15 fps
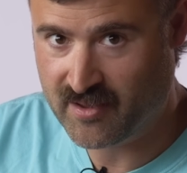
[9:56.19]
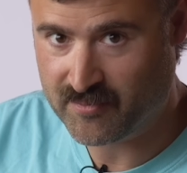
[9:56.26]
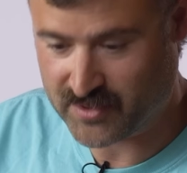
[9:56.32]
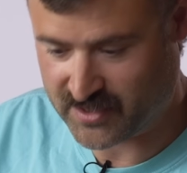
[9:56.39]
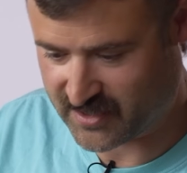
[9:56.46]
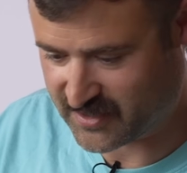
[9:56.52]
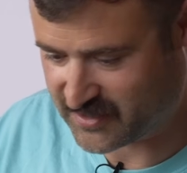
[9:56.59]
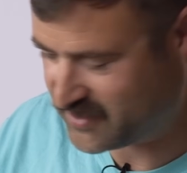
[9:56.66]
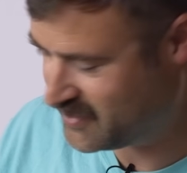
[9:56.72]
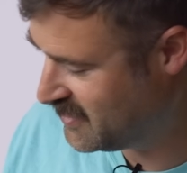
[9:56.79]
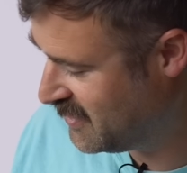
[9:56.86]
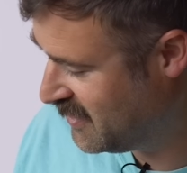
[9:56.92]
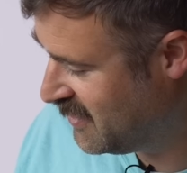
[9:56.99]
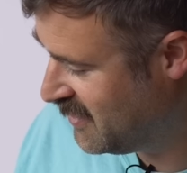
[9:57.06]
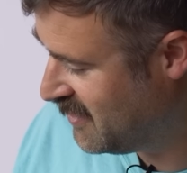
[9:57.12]
Because
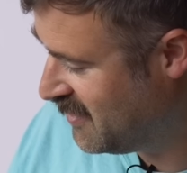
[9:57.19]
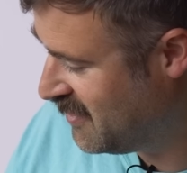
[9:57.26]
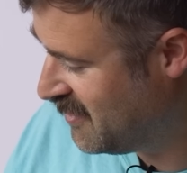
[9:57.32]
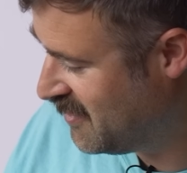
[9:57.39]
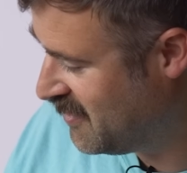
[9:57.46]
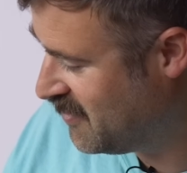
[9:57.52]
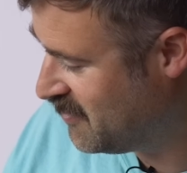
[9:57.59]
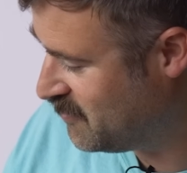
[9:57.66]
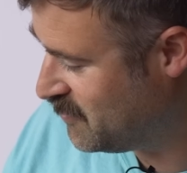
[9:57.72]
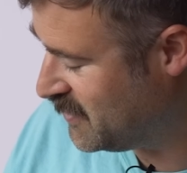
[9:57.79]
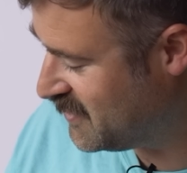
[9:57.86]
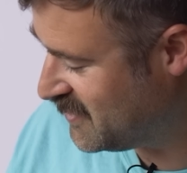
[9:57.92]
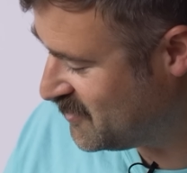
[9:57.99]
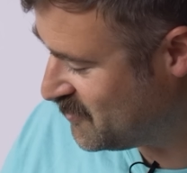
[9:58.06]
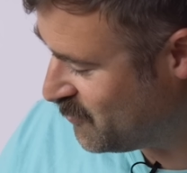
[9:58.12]

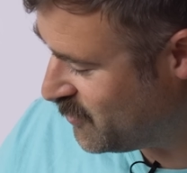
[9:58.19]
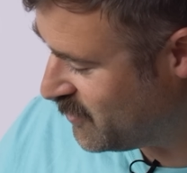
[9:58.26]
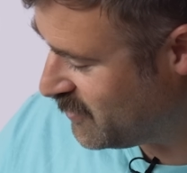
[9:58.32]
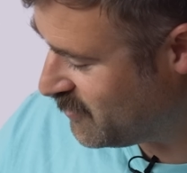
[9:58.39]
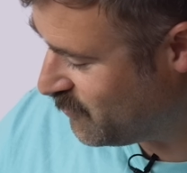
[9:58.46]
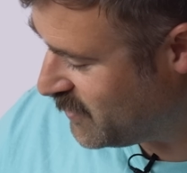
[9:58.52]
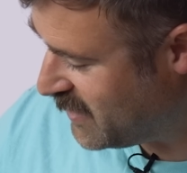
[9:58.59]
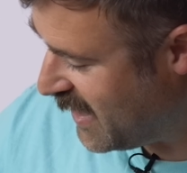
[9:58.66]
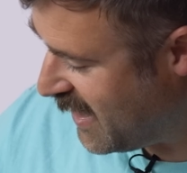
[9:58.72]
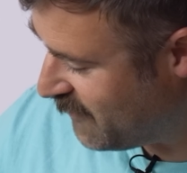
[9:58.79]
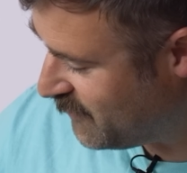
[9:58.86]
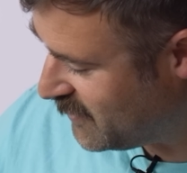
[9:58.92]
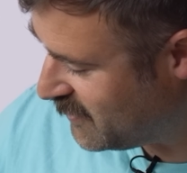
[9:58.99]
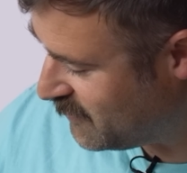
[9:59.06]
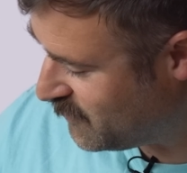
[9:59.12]
we
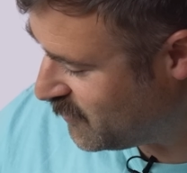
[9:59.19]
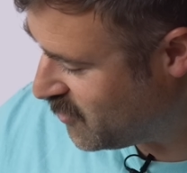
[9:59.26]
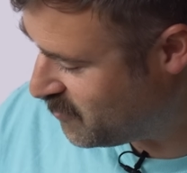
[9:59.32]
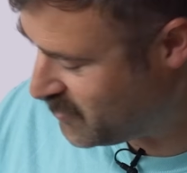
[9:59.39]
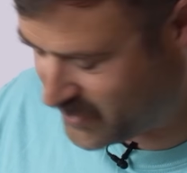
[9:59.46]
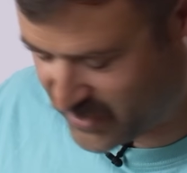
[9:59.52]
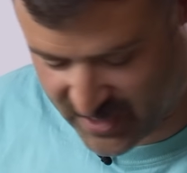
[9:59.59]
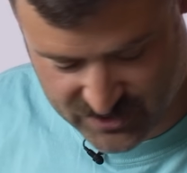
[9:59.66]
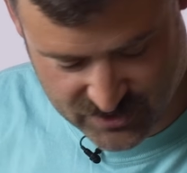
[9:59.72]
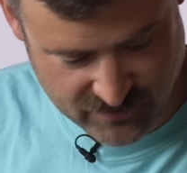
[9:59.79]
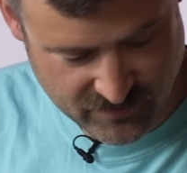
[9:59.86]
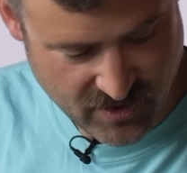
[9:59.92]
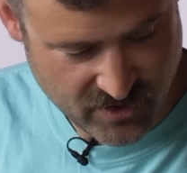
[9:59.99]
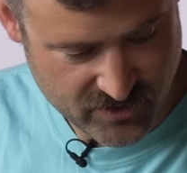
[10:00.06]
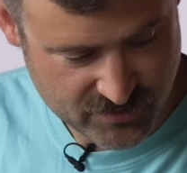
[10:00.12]
have the envelope attached to
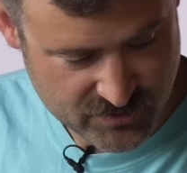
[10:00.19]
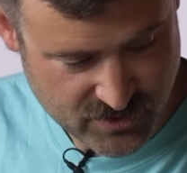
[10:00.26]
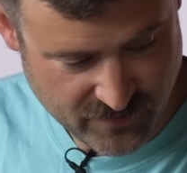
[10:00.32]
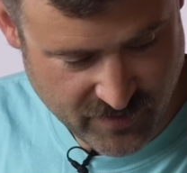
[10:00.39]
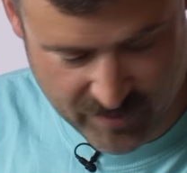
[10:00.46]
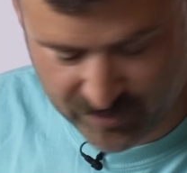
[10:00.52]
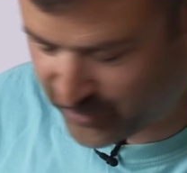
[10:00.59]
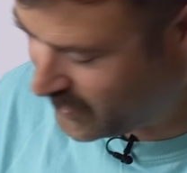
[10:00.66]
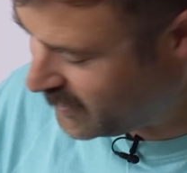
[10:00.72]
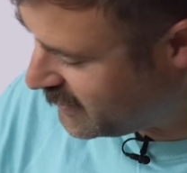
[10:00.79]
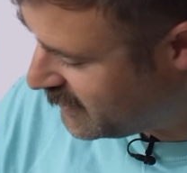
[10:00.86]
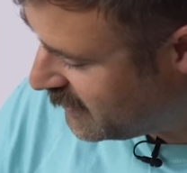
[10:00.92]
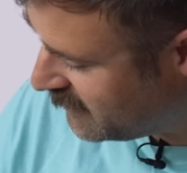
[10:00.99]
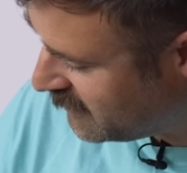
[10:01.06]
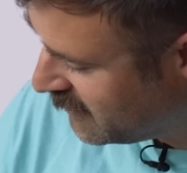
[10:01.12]
volume. So if I play
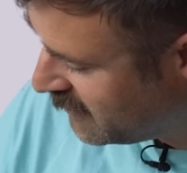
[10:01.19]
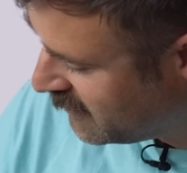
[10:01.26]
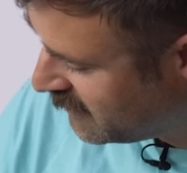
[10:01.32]
it,